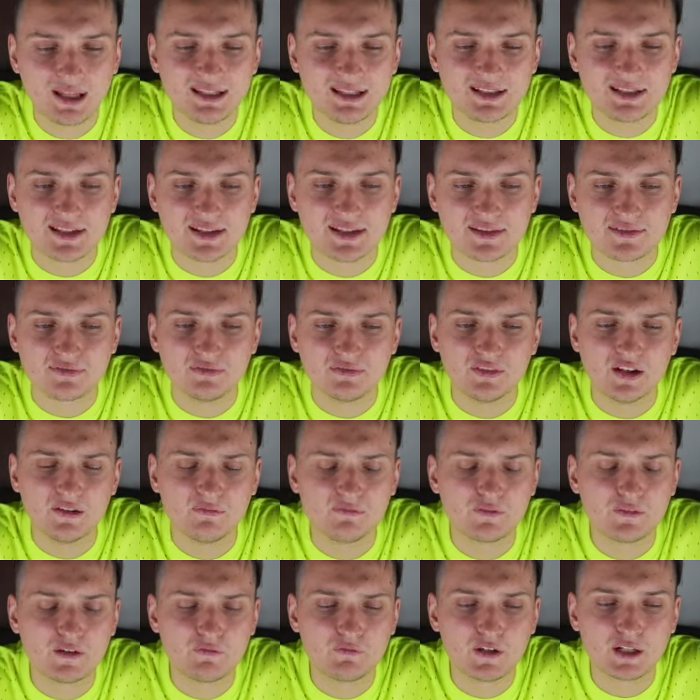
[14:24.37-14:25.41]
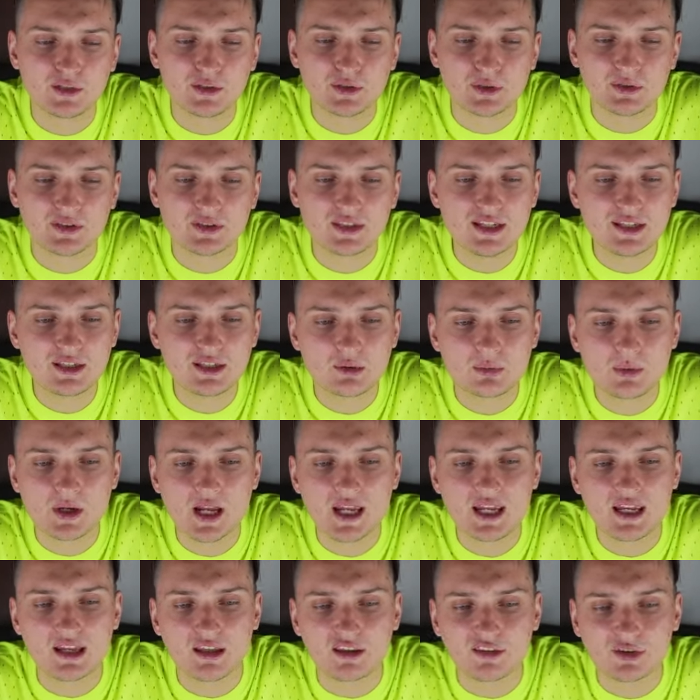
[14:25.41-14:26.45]
this is valued this
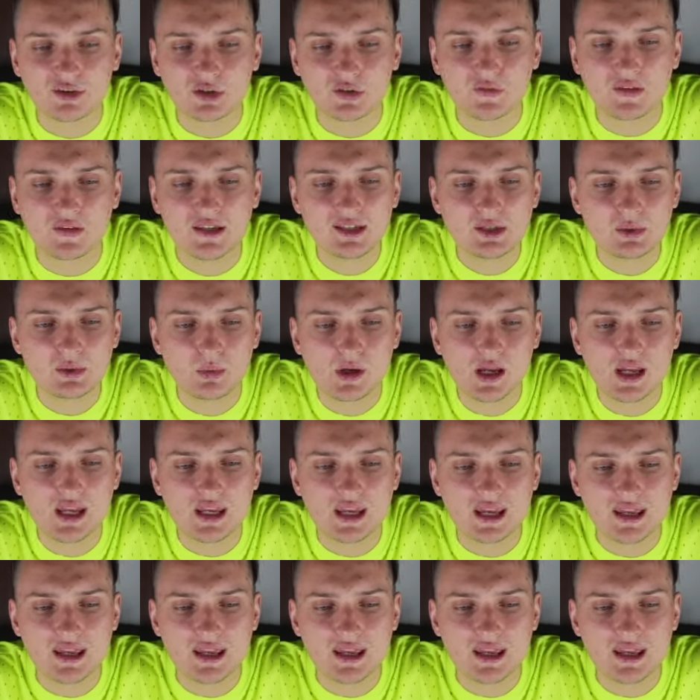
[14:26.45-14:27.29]
way and not this way,